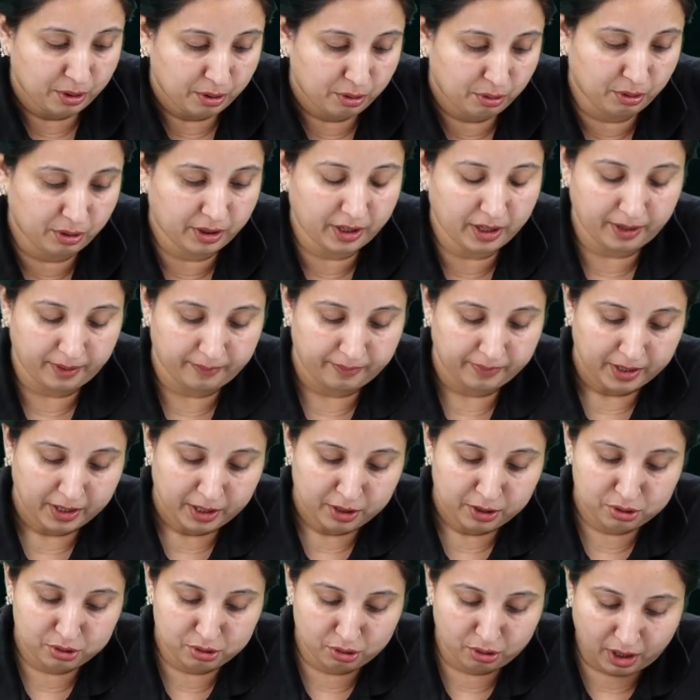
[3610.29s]
Okay,
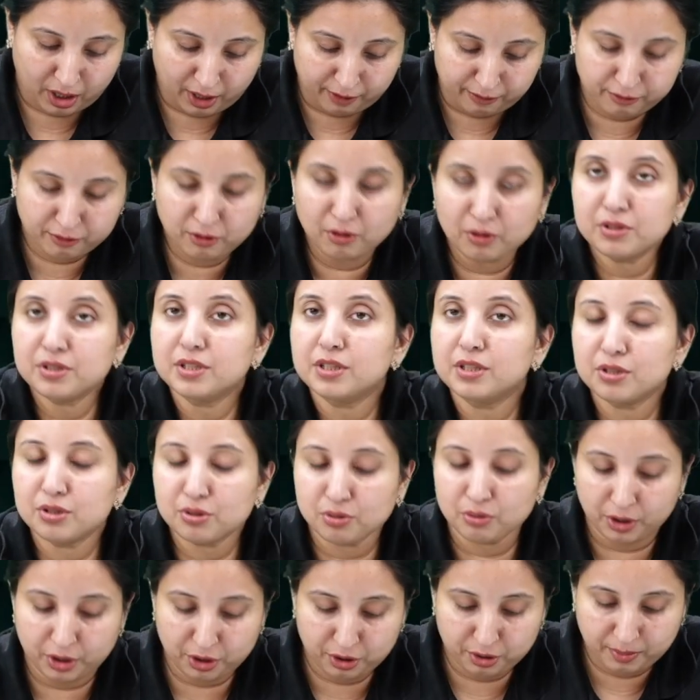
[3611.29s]
so of course it is
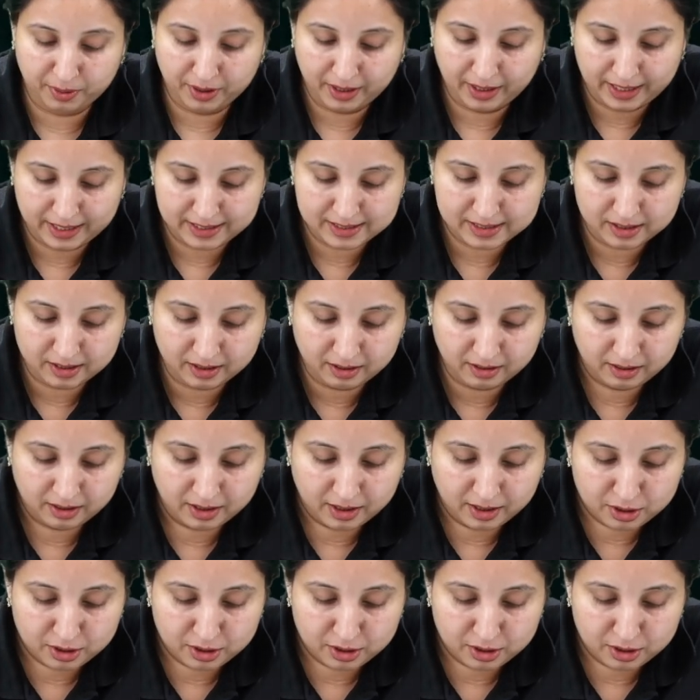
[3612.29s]
going to be lesser.